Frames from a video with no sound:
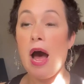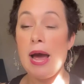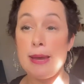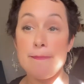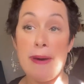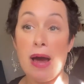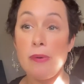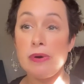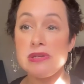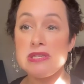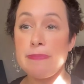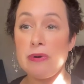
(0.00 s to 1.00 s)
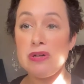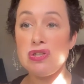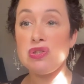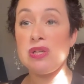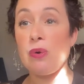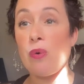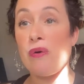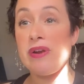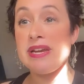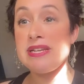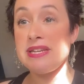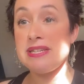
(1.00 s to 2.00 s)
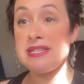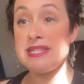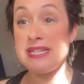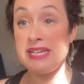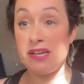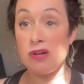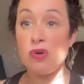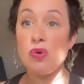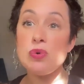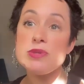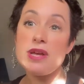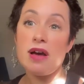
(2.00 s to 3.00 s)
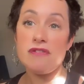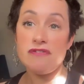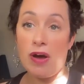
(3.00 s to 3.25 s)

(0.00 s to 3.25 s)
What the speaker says: I empower spiritually oriented CEOs,